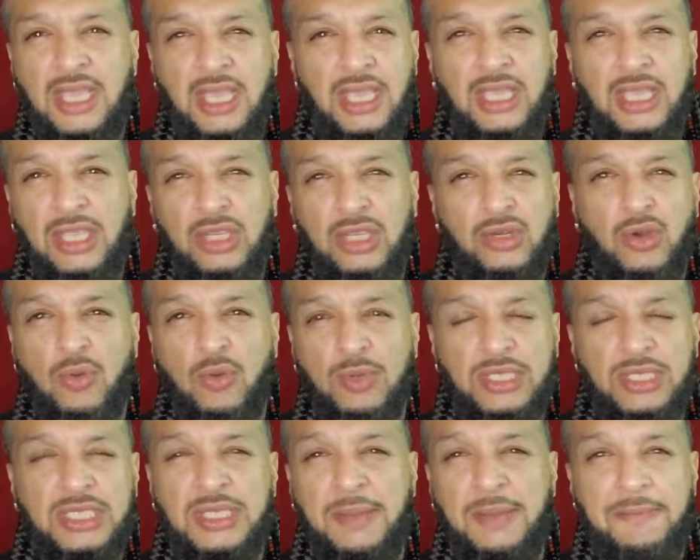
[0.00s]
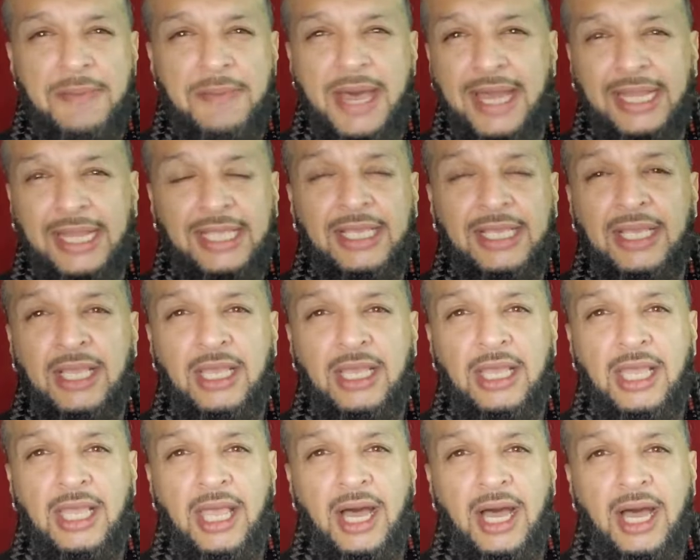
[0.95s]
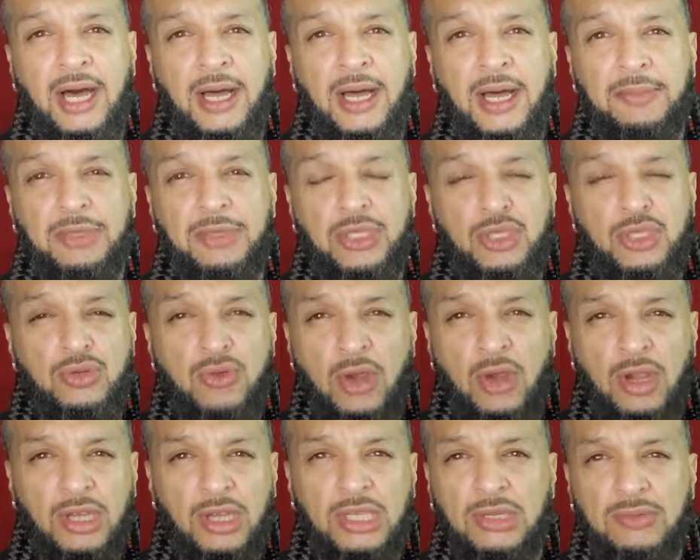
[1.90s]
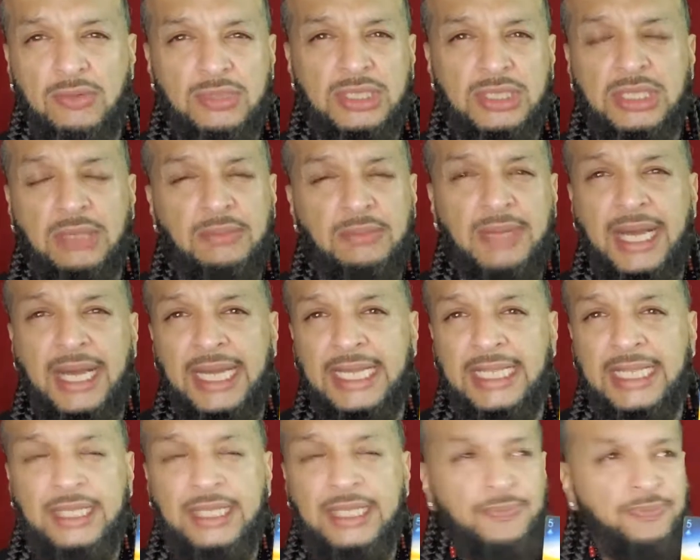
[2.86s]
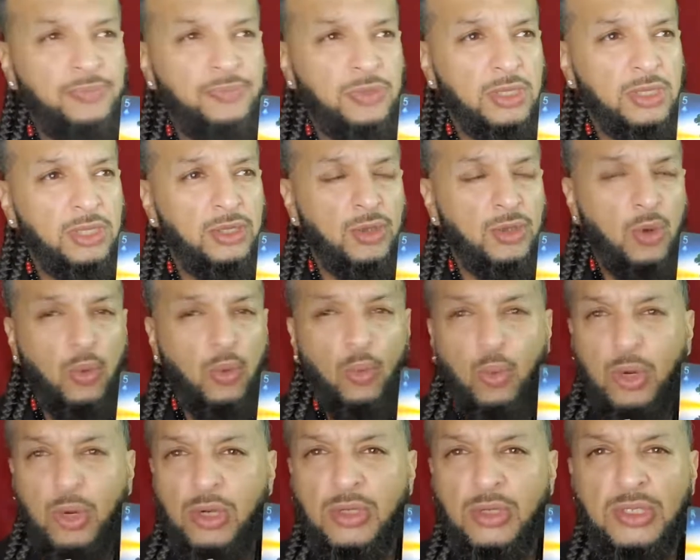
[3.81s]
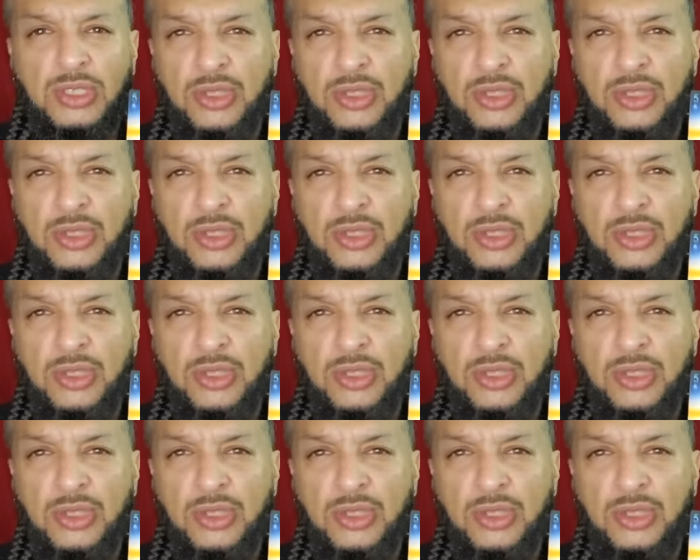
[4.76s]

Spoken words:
you know, with somebody. You arguing with somebody, you know, words are